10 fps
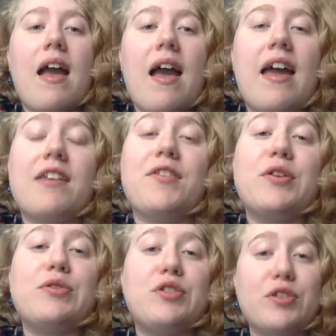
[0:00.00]
And if
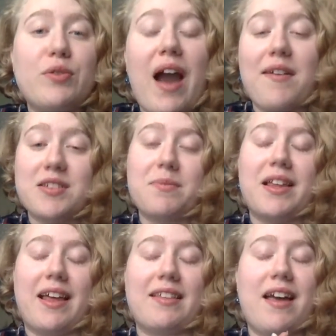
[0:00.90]
you do have something
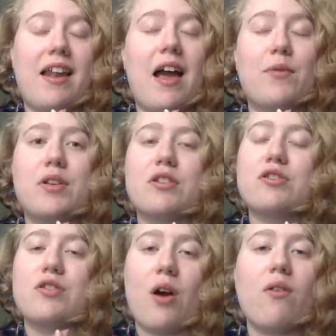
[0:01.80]
like that, I would
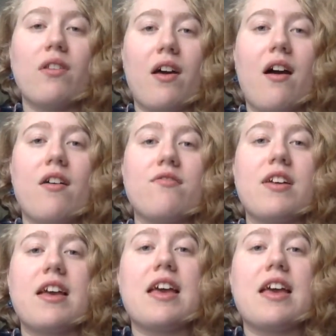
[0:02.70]
so love